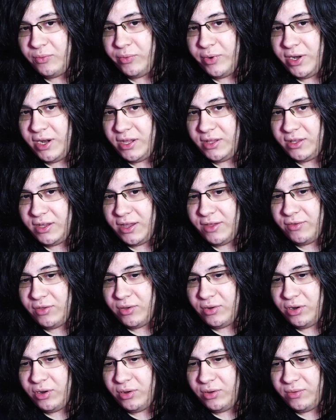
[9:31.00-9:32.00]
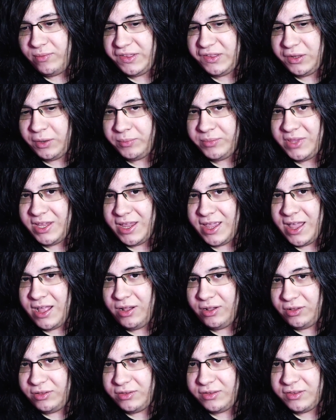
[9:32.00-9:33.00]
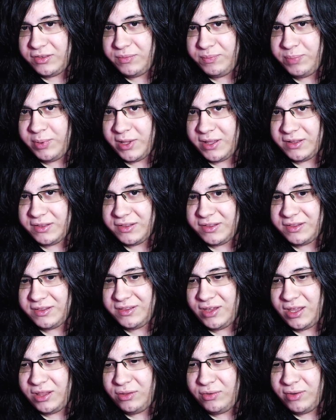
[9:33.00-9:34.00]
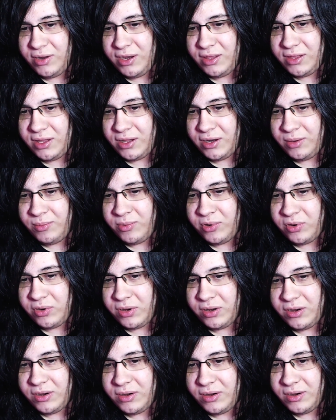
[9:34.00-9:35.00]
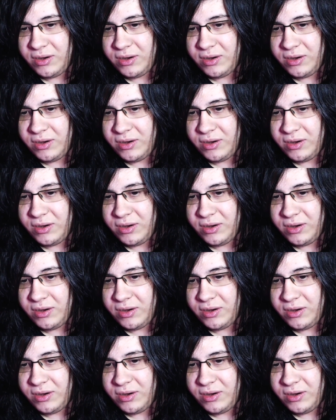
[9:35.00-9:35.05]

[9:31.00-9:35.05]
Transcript: We need to give you new something else because you can't do anything anymore.